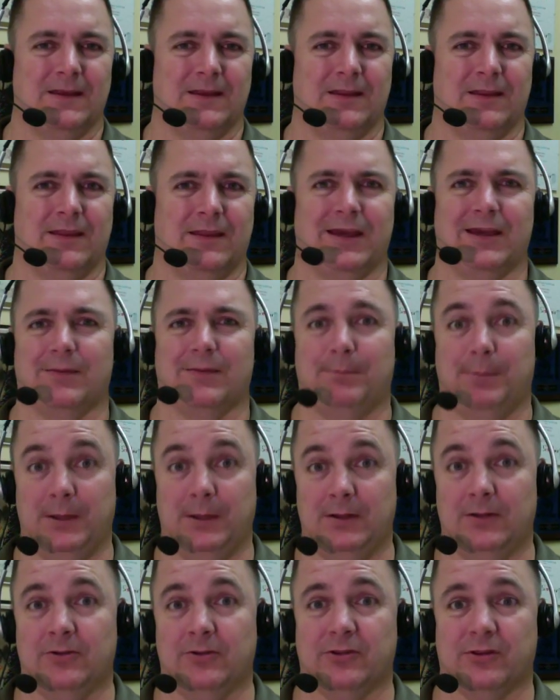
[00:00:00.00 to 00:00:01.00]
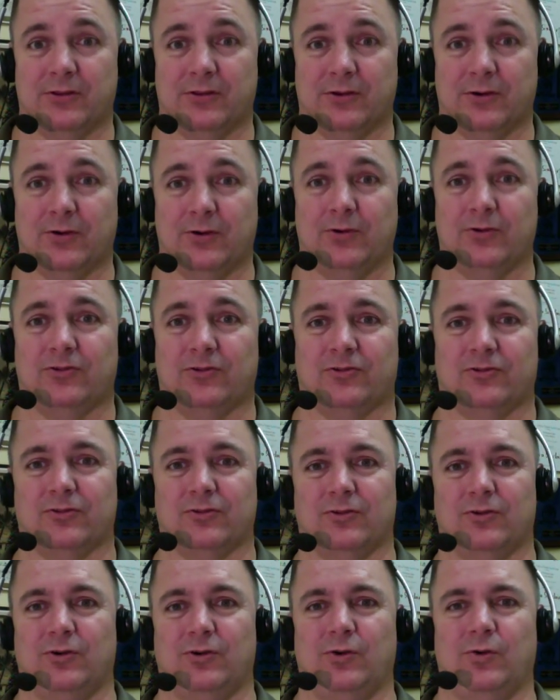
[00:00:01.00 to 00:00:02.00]
They appeal to those
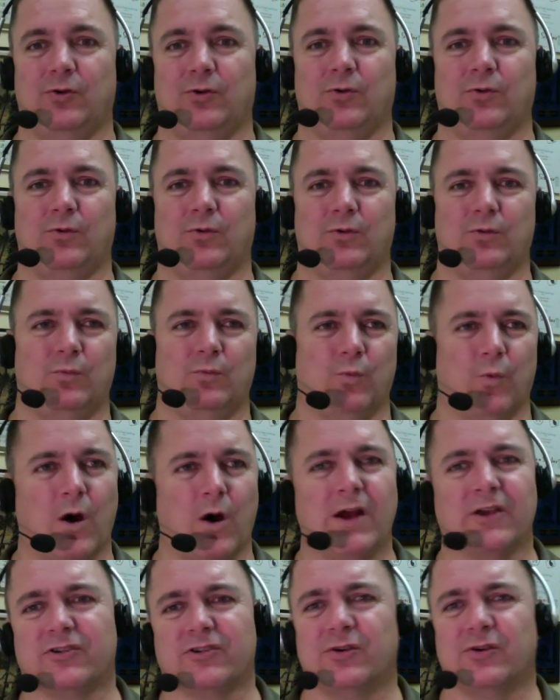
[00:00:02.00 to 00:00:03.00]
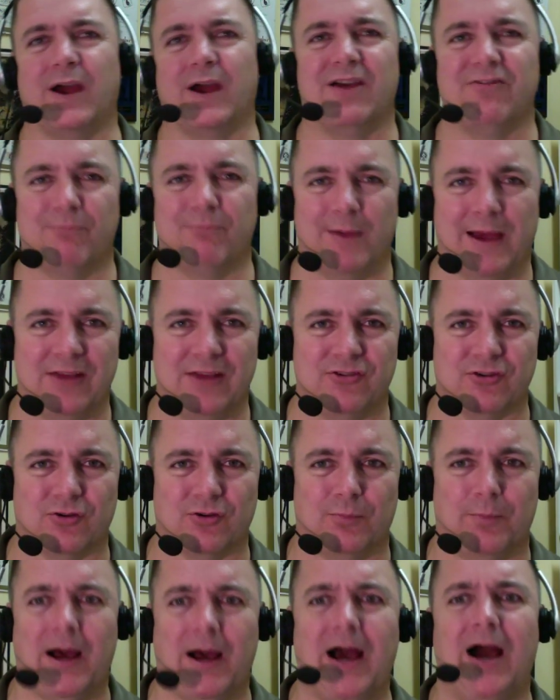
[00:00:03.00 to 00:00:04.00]
who want to have
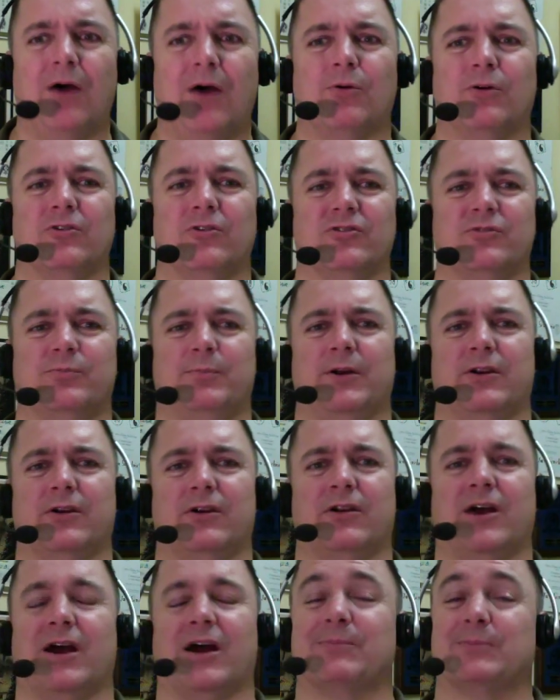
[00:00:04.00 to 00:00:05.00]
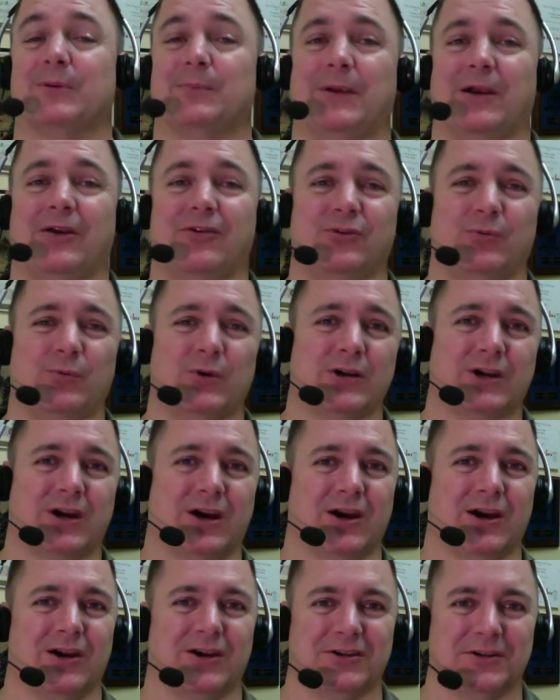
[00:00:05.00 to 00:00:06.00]
magical powers but are not prepared to work
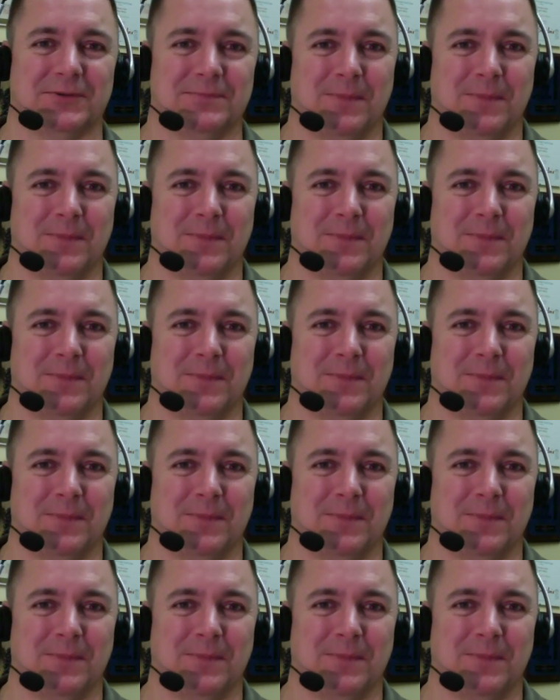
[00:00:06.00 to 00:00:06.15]
hard